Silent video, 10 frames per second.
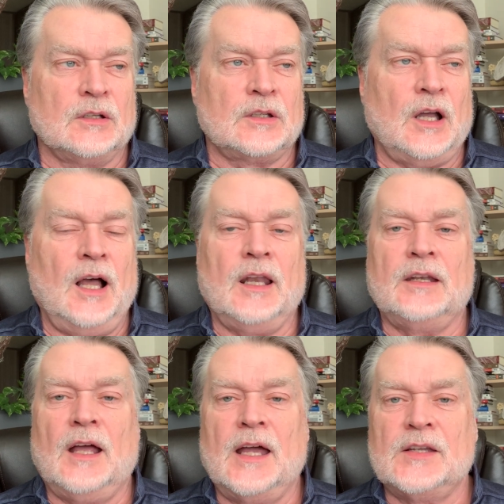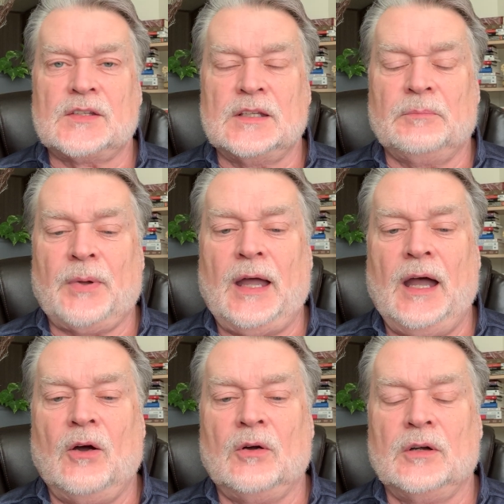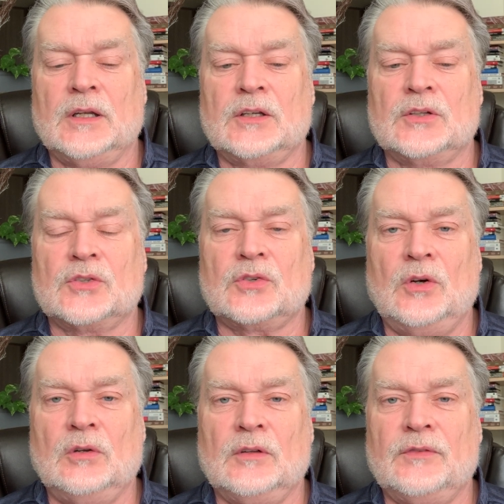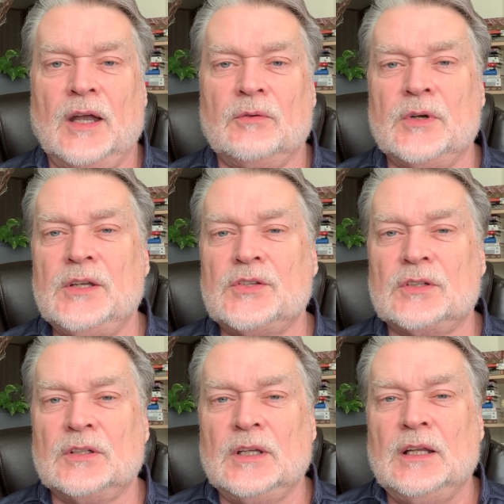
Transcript: colonizing power in control of that region